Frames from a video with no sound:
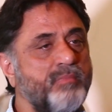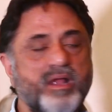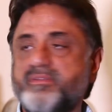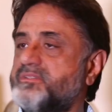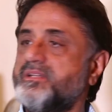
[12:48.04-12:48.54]

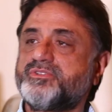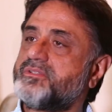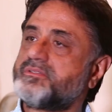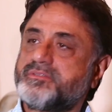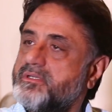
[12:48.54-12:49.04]
And the
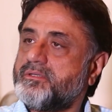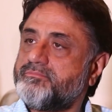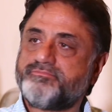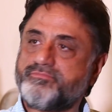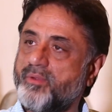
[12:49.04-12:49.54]
censors,
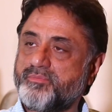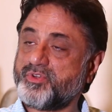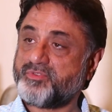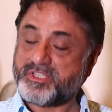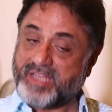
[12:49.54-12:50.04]

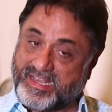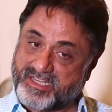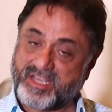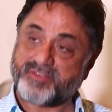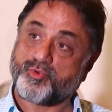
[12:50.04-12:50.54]
so this
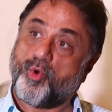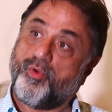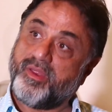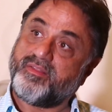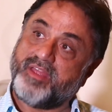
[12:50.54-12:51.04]
exercise was
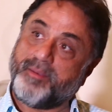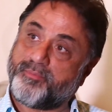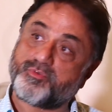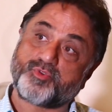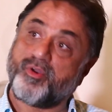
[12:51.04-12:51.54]
already, the
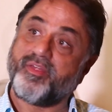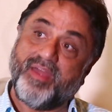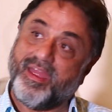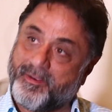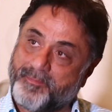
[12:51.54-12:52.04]
input was already
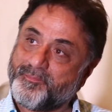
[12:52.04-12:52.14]
there.